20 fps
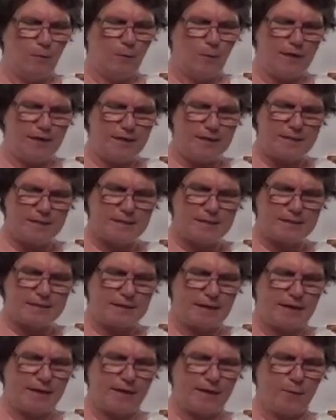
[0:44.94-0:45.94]
What is this
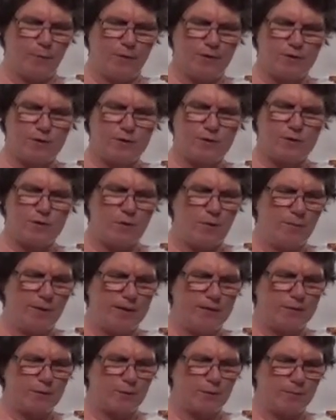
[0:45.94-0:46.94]
light of which so
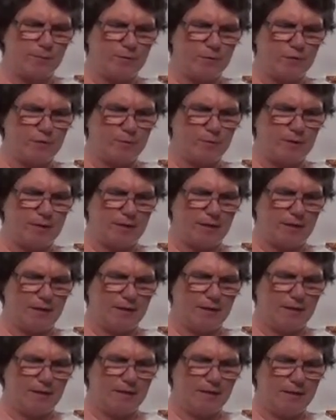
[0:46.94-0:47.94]
many scriptures speak?
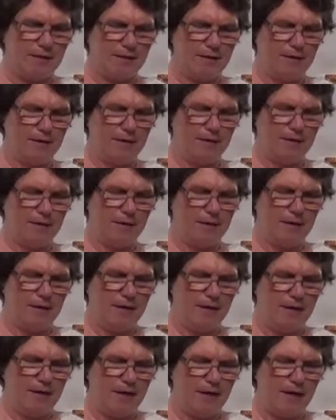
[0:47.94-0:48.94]

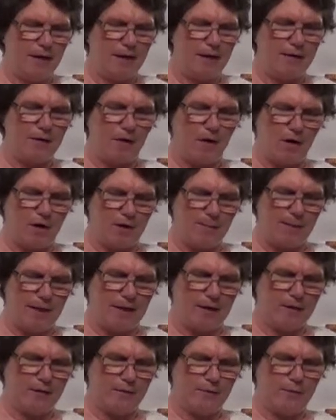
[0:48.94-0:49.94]
An
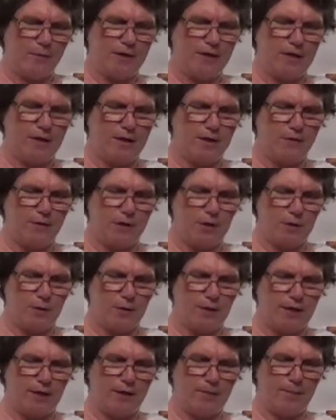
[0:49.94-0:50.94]
autobiography of a
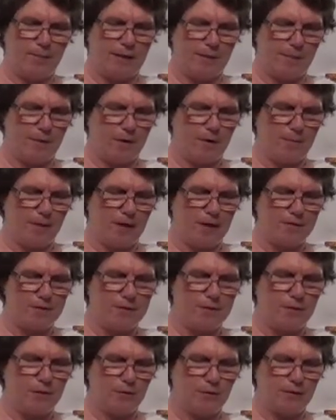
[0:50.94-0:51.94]
yogi by
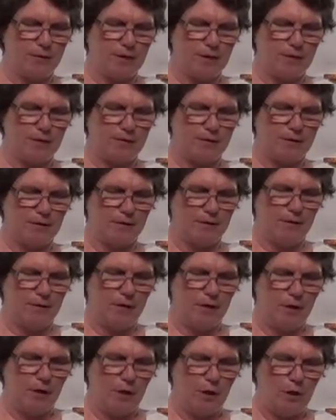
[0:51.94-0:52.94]
Paramahansa Yogananda,
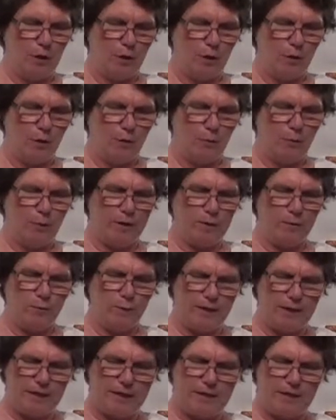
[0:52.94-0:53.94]
we
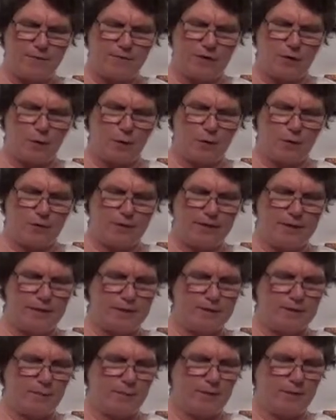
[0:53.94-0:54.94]
read of an early
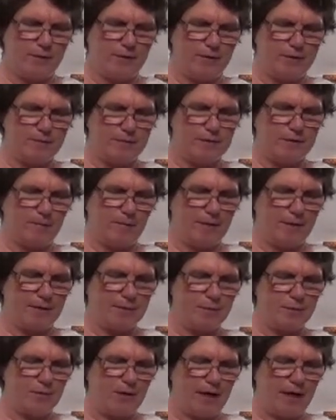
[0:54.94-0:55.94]
experience the
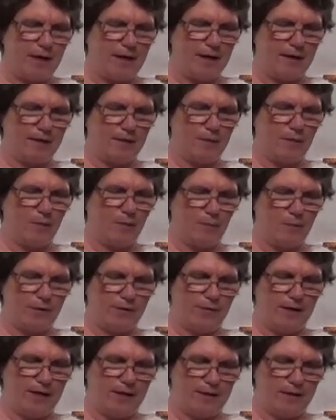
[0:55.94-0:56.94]
Master had
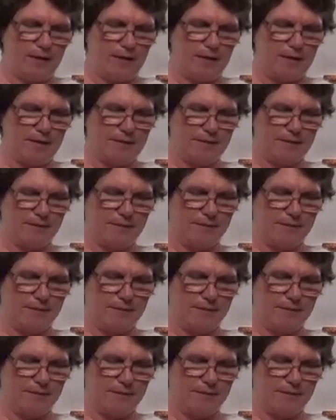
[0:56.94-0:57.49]
with that light.